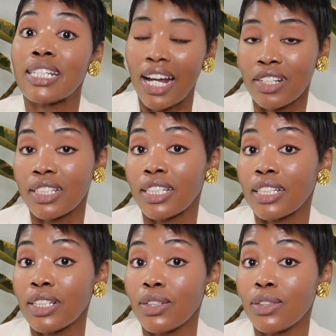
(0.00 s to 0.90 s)

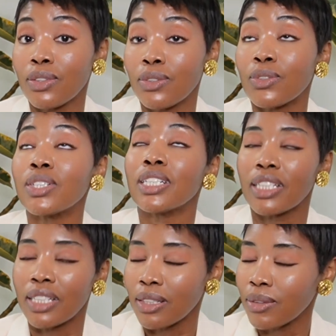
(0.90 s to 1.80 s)
actually
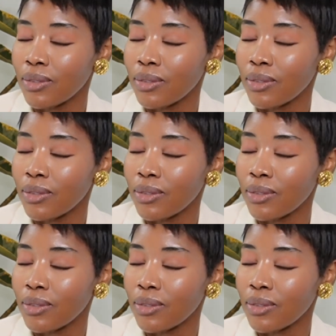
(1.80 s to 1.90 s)
really,